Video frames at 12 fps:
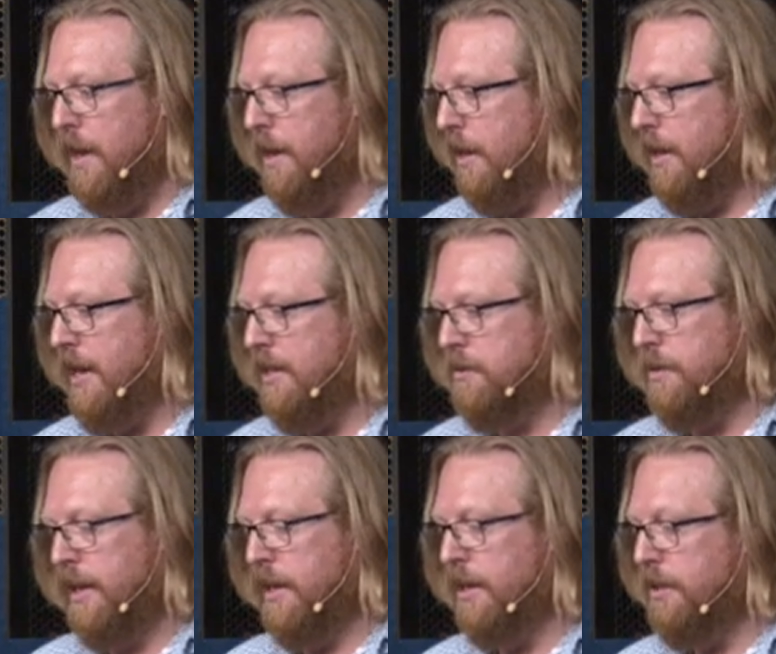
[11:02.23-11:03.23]
our case, we're
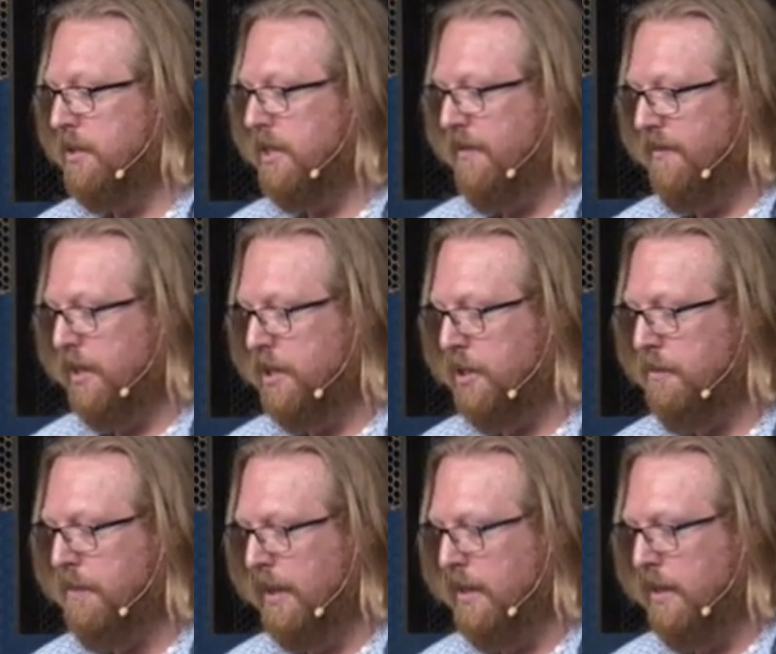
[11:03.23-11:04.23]
not going to use that feature,
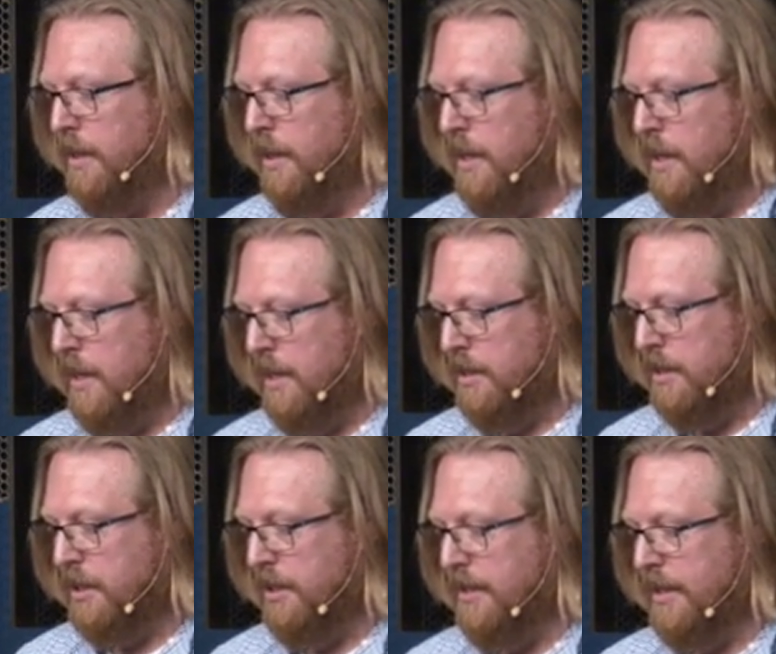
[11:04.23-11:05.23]
but it's
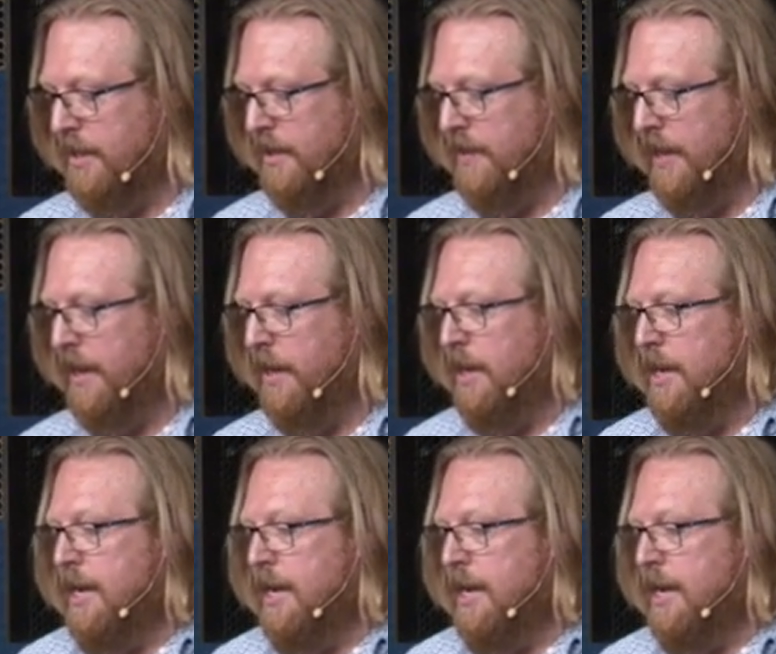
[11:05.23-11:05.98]
good they did that.